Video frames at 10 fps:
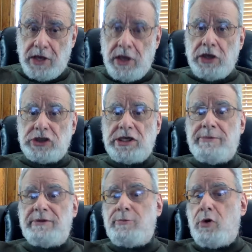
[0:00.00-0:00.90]
Some
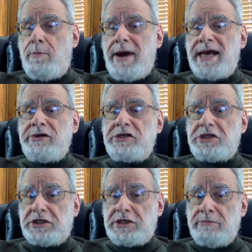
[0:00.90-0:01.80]
of the more modern
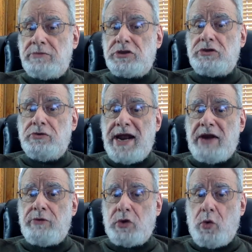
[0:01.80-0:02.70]
systems do not
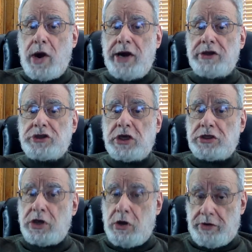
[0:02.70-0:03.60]
require
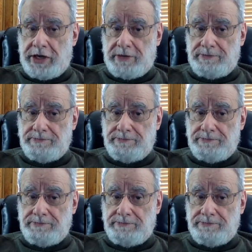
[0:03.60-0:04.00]
such coating.